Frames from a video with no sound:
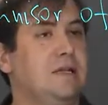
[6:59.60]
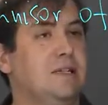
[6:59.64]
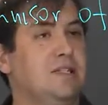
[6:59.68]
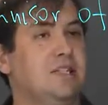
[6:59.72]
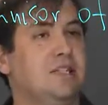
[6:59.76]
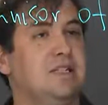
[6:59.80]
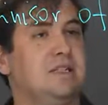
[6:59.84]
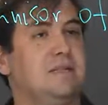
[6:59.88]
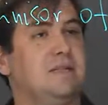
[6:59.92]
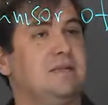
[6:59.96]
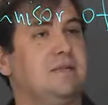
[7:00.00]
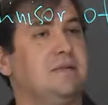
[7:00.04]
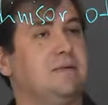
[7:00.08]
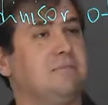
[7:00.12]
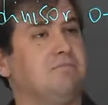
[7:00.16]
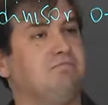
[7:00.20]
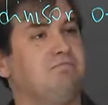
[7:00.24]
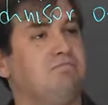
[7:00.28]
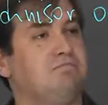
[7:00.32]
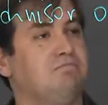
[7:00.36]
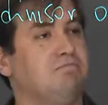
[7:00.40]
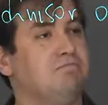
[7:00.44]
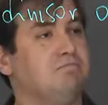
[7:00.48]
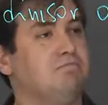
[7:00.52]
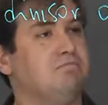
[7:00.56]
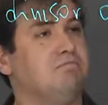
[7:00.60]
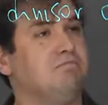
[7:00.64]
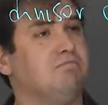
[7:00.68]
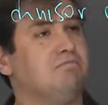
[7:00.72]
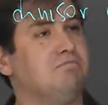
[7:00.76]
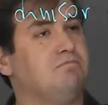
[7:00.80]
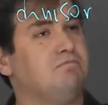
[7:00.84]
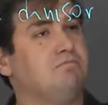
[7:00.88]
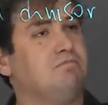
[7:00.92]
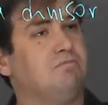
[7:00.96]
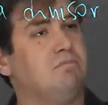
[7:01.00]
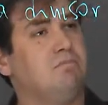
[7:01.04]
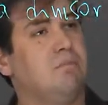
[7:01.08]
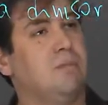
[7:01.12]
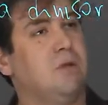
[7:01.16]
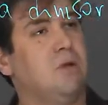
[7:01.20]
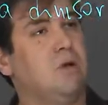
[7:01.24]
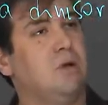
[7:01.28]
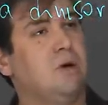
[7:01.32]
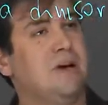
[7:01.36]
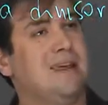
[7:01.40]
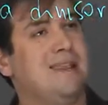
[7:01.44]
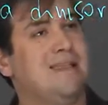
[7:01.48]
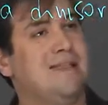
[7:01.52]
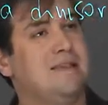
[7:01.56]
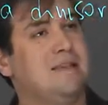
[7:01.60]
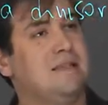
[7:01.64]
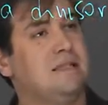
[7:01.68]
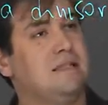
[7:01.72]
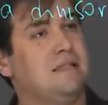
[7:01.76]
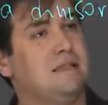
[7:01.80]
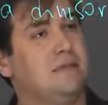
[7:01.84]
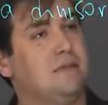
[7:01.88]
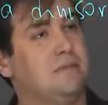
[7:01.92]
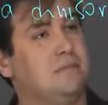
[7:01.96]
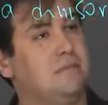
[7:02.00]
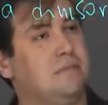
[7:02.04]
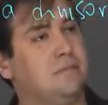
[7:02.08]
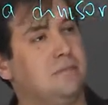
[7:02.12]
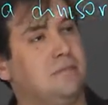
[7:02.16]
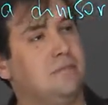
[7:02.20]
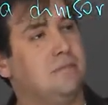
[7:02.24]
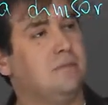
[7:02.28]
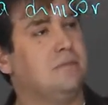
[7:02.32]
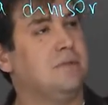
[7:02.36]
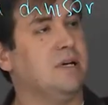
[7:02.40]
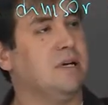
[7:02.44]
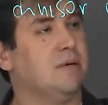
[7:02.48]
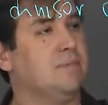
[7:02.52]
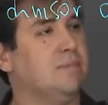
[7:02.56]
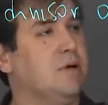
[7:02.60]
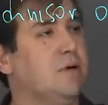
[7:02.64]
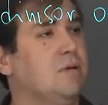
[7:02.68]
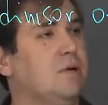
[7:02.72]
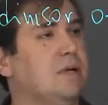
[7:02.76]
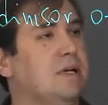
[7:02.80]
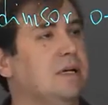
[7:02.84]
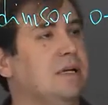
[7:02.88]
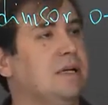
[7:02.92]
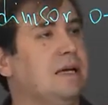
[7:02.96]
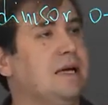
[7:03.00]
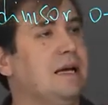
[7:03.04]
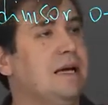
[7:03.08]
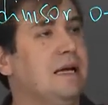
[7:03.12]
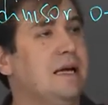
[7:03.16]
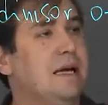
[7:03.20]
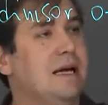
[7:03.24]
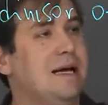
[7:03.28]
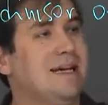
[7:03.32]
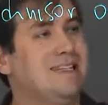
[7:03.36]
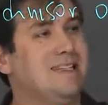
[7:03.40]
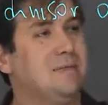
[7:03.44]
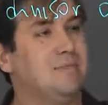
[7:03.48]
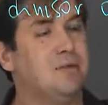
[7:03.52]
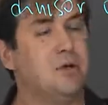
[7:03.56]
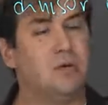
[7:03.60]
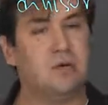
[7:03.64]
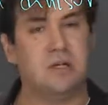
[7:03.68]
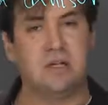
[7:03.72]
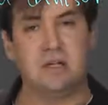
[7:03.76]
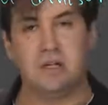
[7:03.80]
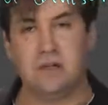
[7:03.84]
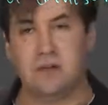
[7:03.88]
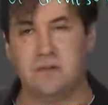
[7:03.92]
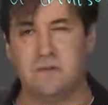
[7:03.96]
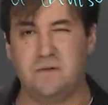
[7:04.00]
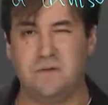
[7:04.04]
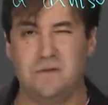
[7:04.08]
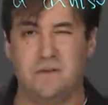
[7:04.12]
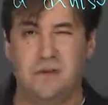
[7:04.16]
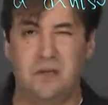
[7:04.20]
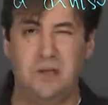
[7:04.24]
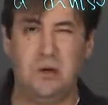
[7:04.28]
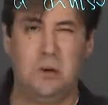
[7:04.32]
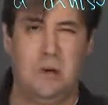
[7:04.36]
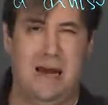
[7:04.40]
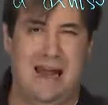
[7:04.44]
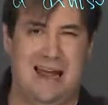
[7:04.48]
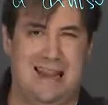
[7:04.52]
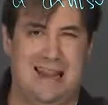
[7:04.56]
just look at this big product as a product of two